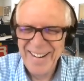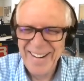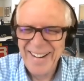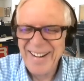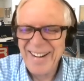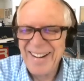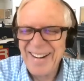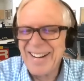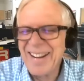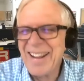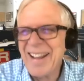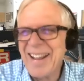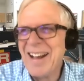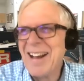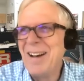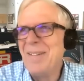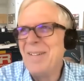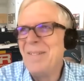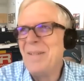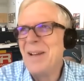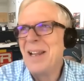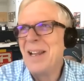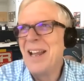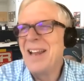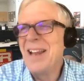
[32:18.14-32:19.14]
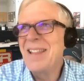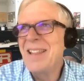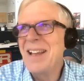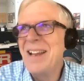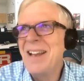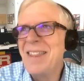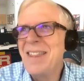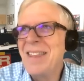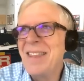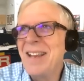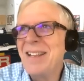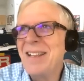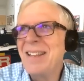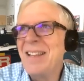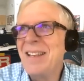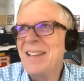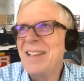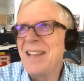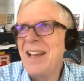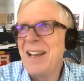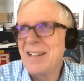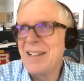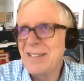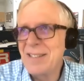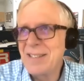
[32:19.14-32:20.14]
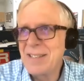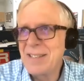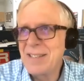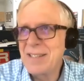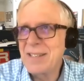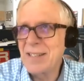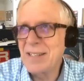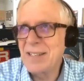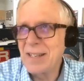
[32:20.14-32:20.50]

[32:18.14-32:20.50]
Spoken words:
Yeah. Well, I think that's